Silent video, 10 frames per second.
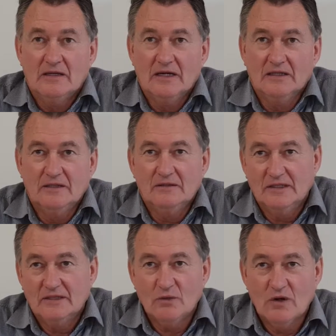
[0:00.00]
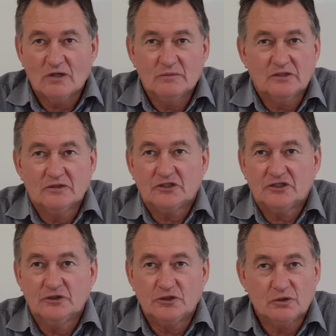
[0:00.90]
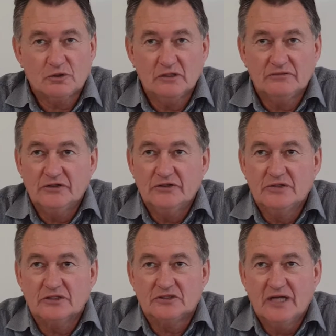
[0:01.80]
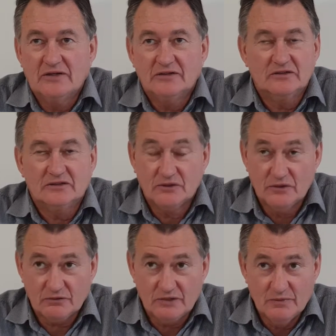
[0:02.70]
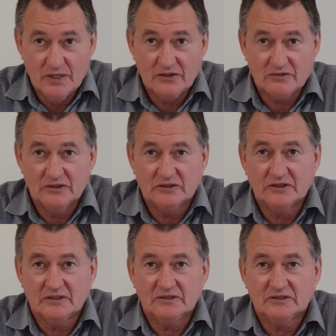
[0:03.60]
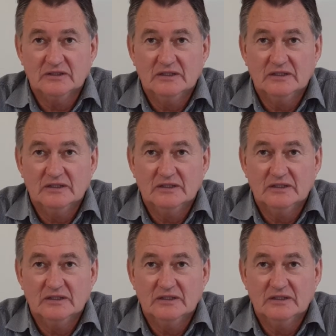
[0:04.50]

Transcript: Hello and welcome to this tutorial for Unit Standard 23136,